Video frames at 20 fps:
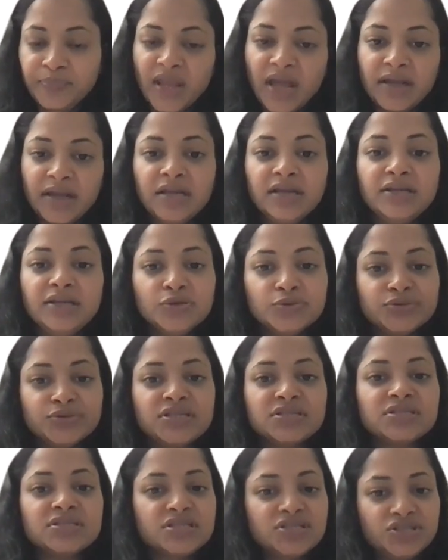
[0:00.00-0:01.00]
and it
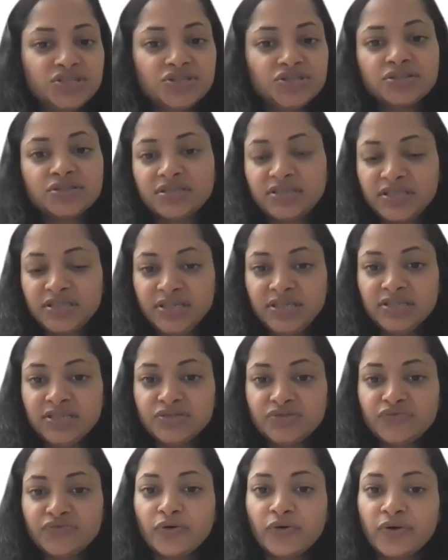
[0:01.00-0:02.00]
uses decision
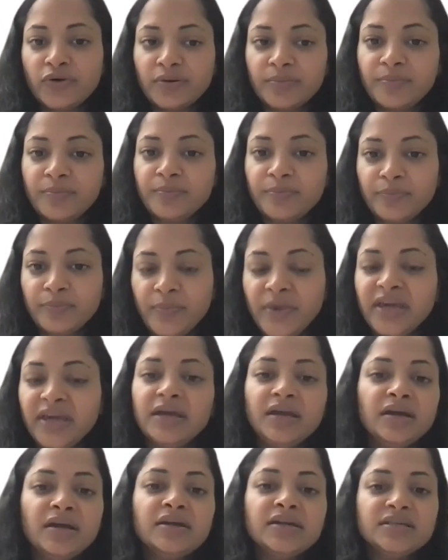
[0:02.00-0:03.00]
trees for
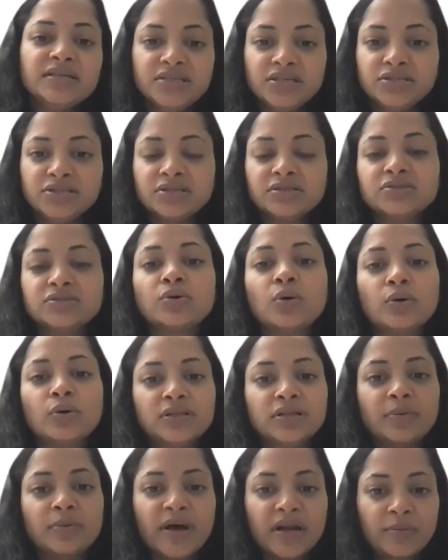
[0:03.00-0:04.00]
making decisions
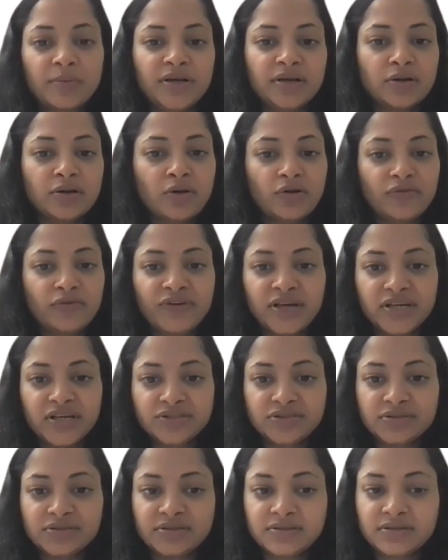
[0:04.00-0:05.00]
on the parameter
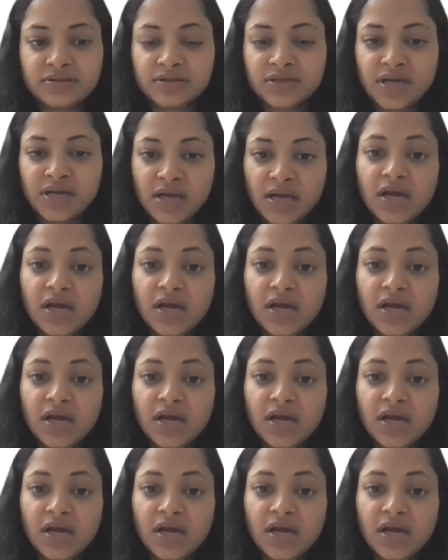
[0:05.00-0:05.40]
configurations.